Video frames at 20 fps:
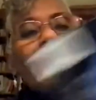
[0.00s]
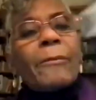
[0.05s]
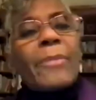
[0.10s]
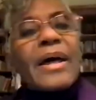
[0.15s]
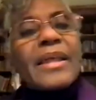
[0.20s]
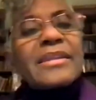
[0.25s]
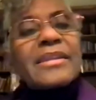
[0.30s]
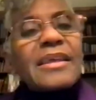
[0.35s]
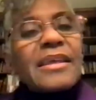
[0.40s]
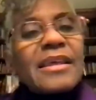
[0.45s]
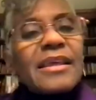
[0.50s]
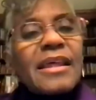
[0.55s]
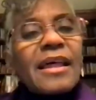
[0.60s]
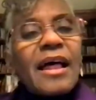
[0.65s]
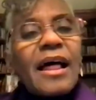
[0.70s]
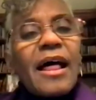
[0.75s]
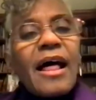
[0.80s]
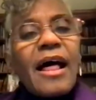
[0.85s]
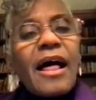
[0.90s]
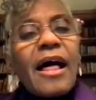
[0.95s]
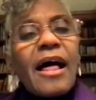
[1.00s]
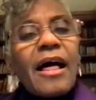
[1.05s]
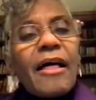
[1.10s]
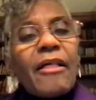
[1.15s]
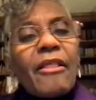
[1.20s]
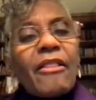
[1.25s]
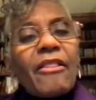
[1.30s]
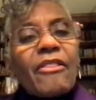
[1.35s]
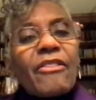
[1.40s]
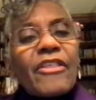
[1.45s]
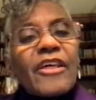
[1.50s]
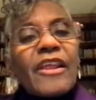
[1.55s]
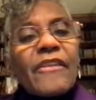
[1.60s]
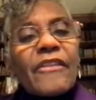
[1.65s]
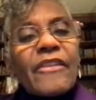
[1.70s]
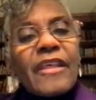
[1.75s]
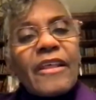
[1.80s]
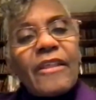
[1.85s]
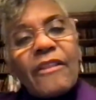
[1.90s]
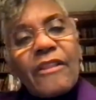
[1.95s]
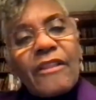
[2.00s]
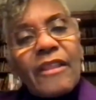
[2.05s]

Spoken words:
But so the